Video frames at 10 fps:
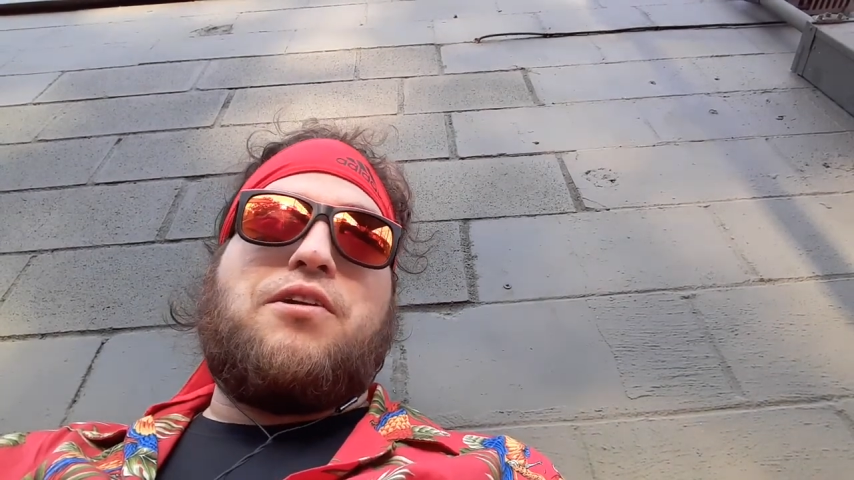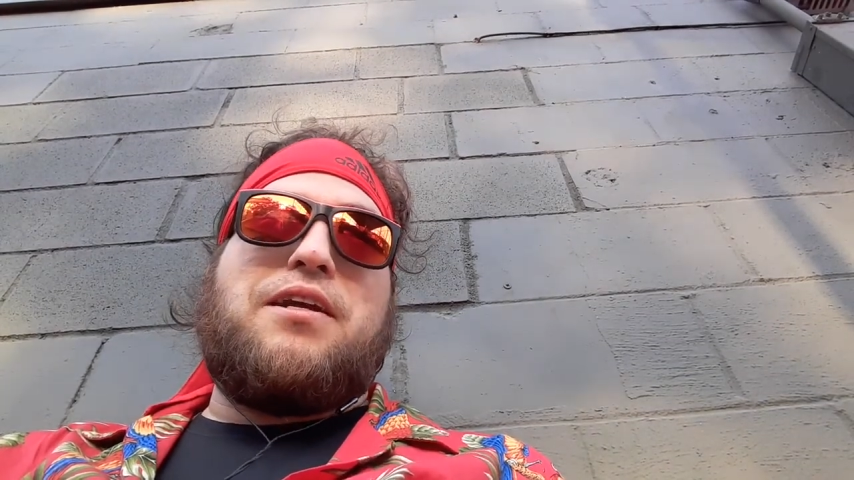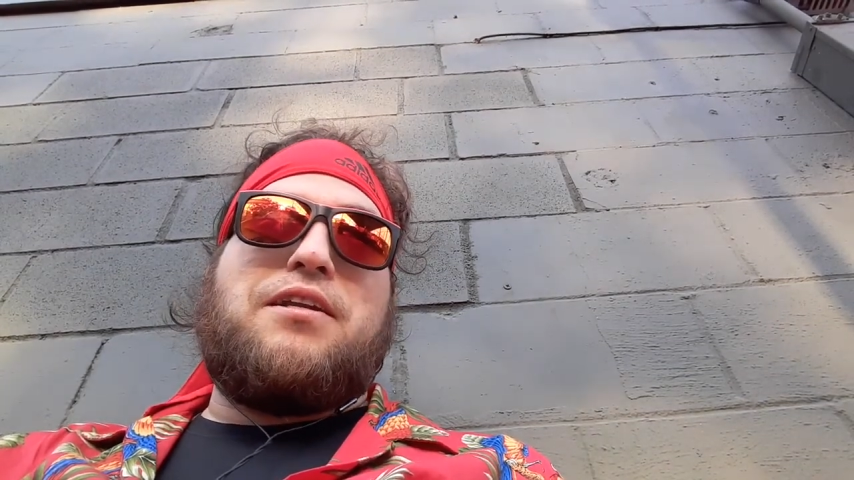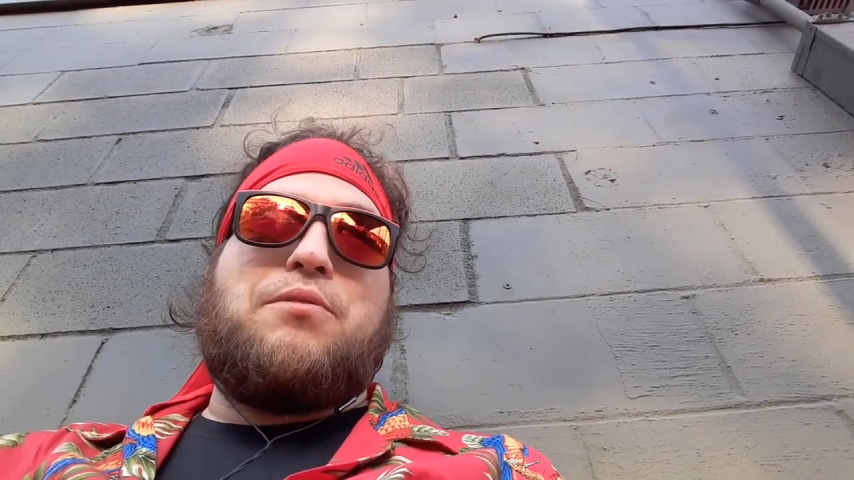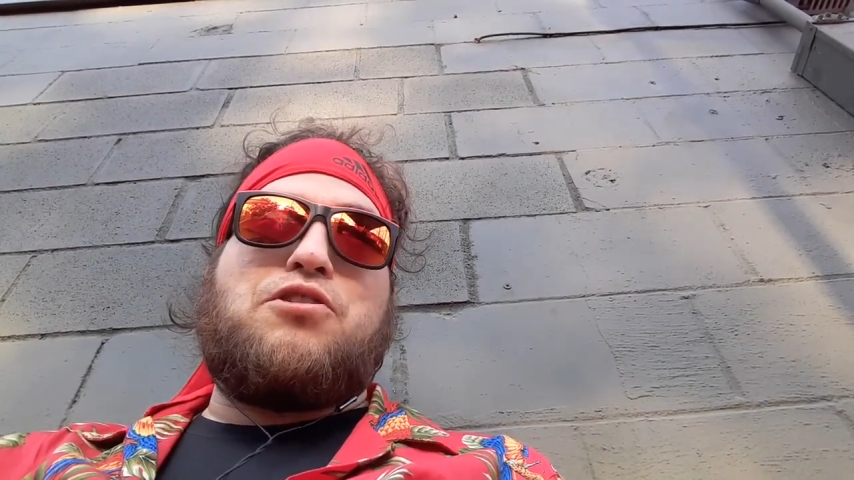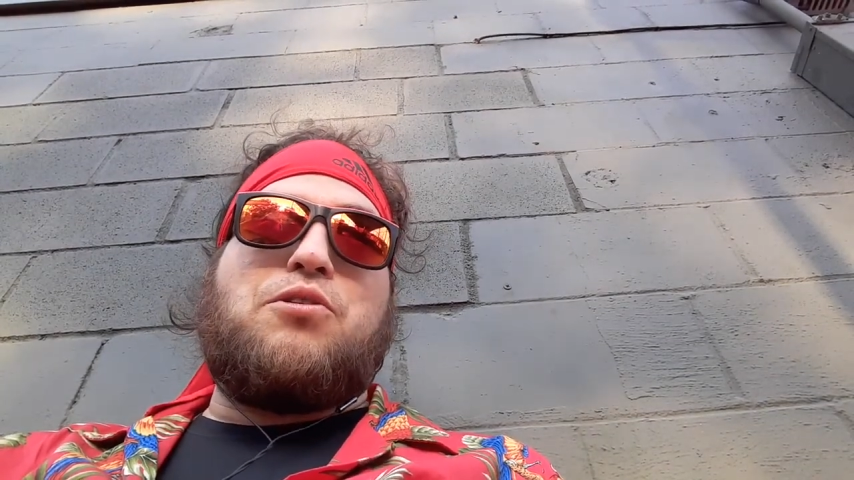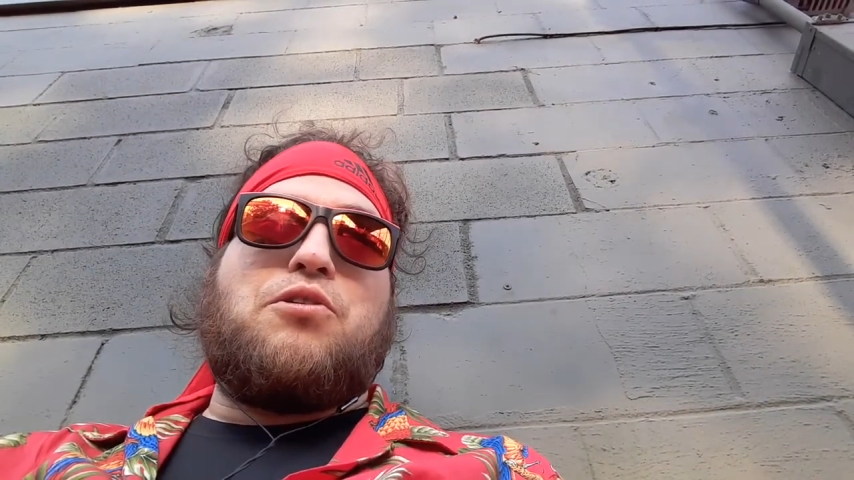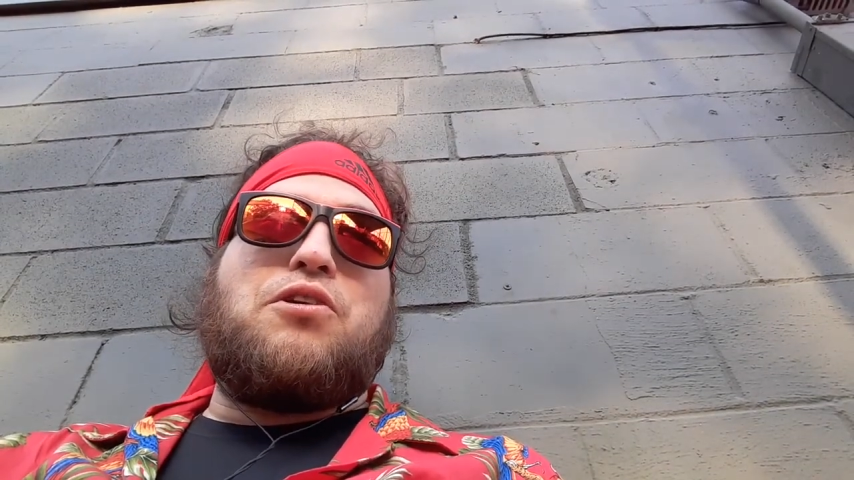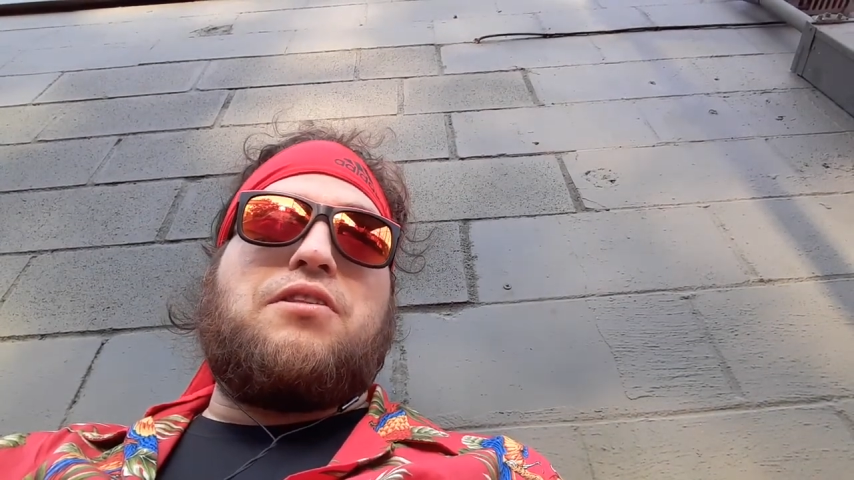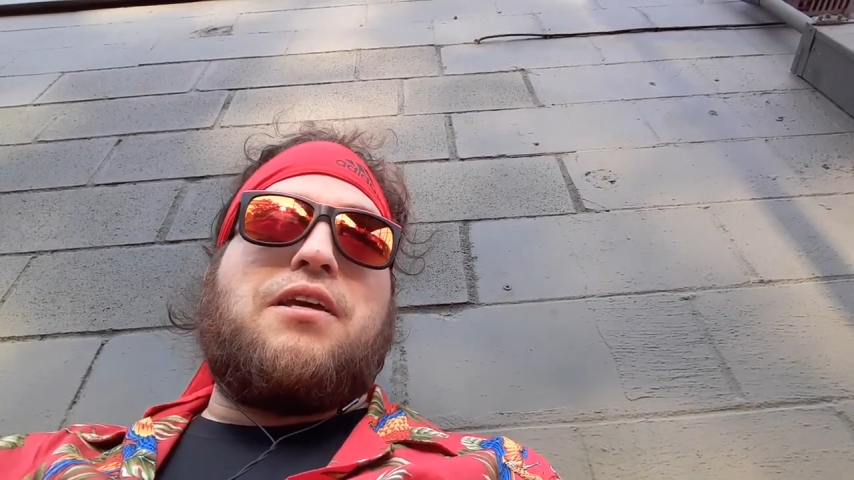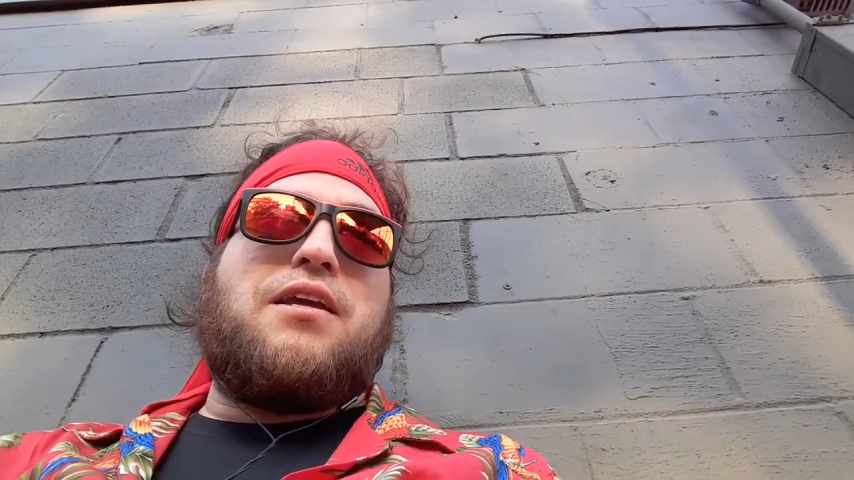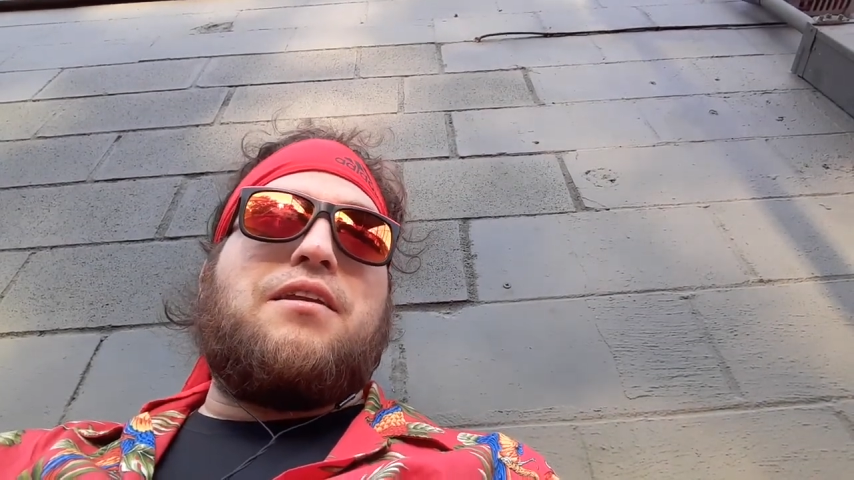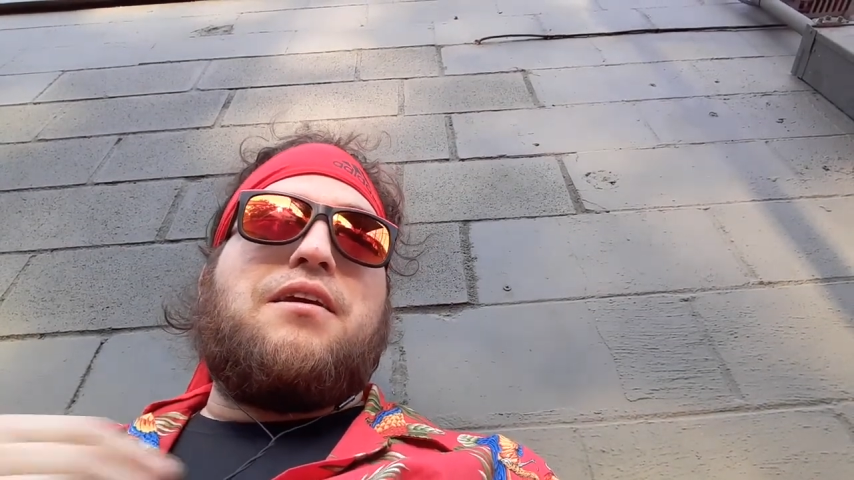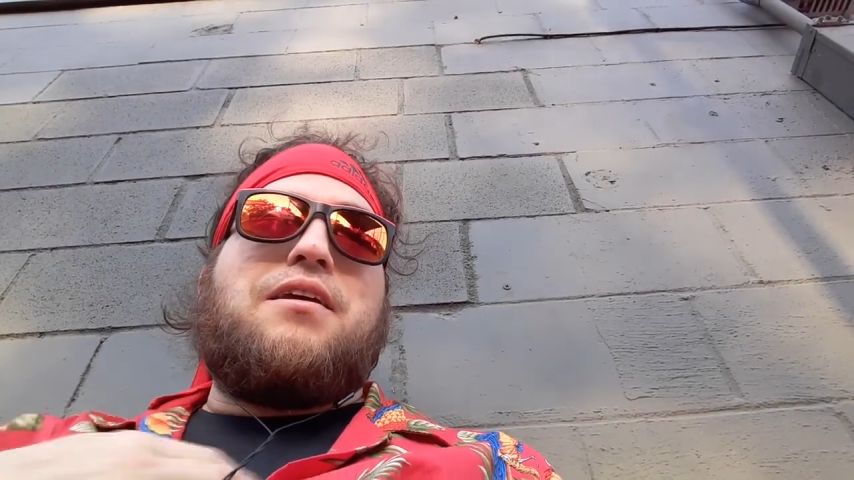And he was so good that